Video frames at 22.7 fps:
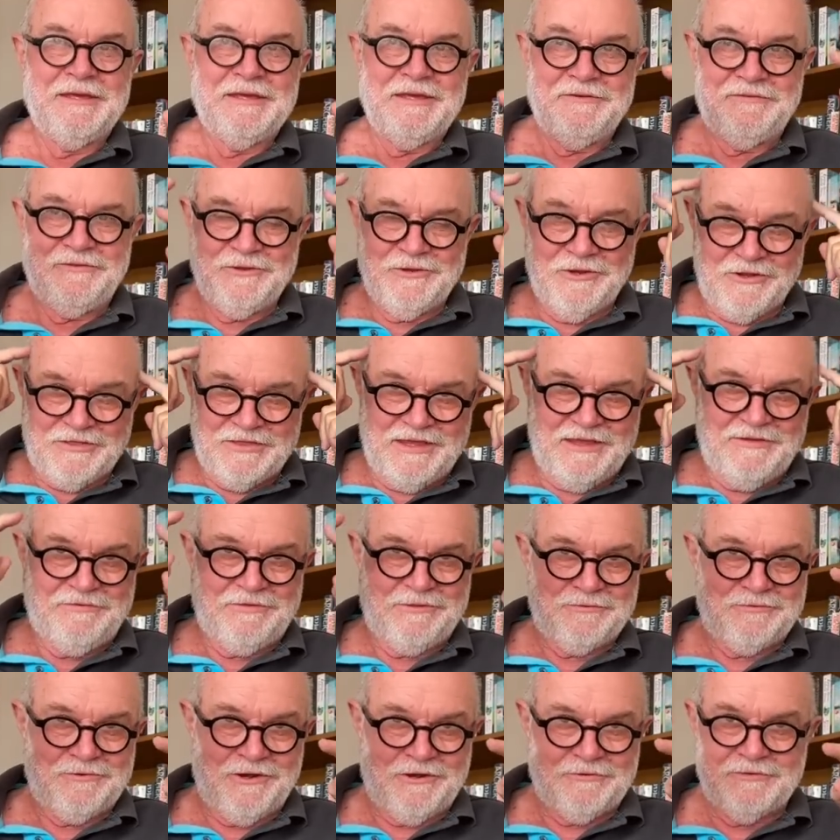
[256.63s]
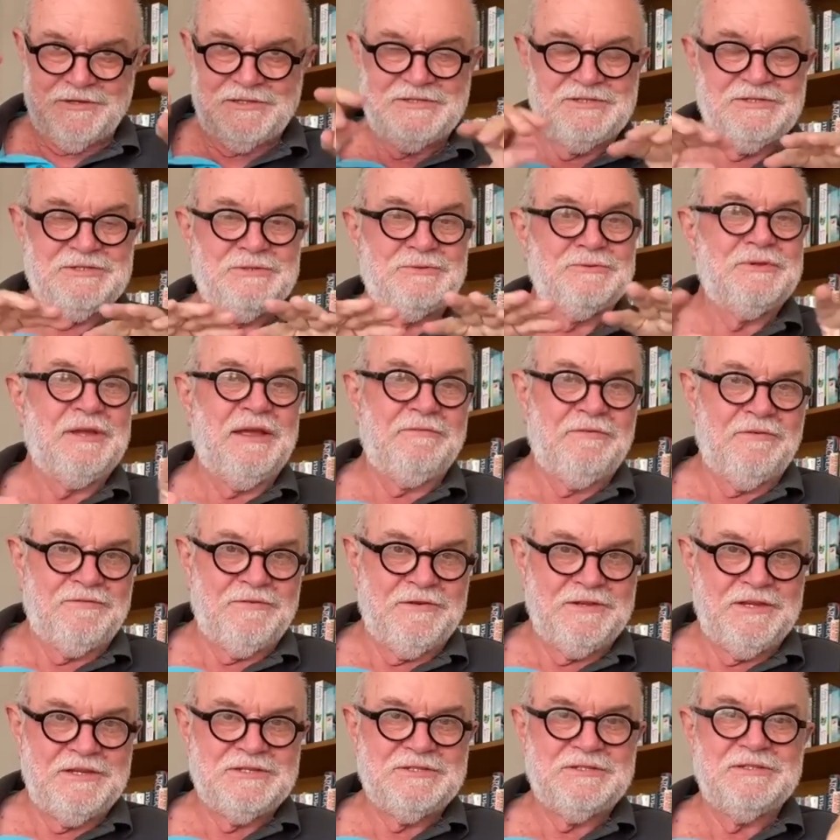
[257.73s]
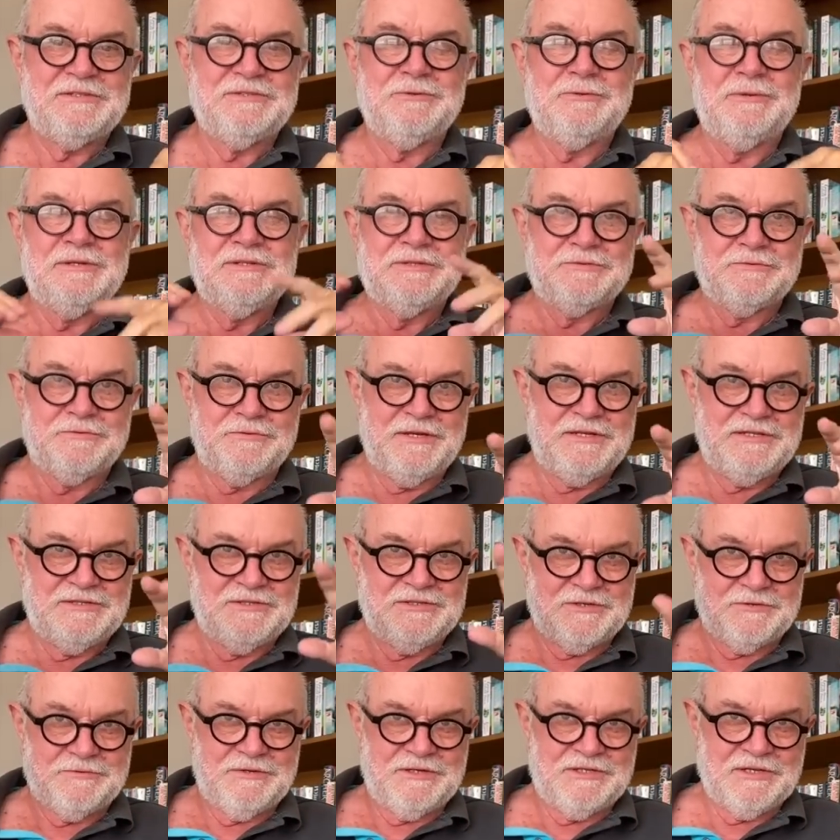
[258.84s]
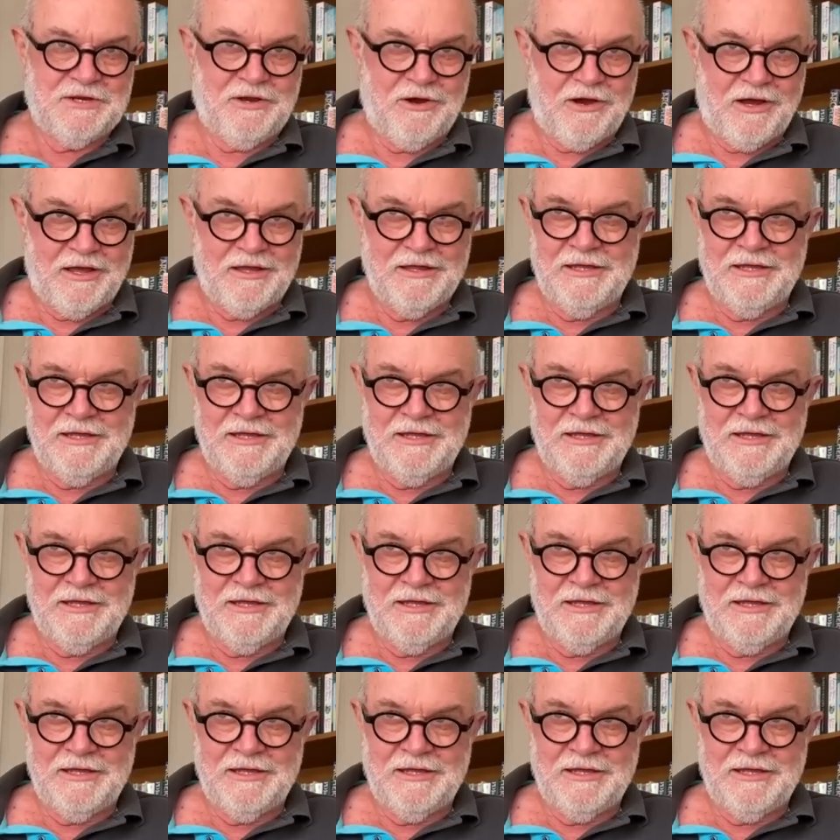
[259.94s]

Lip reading: If you're not there for the right reasons, you'll never finish. There's always a reason to retire.